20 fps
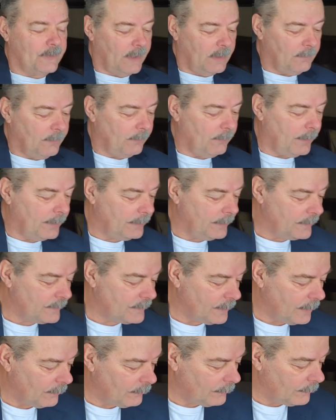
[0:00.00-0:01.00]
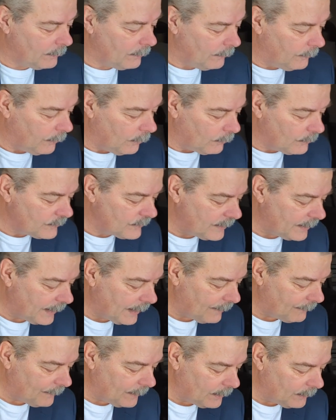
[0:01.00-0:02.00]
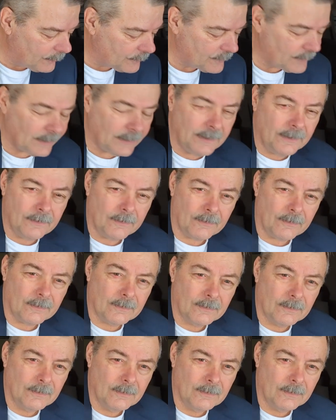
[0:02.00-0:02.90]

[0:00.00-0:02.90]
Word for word: He had me write this down. Those that have ears to hear,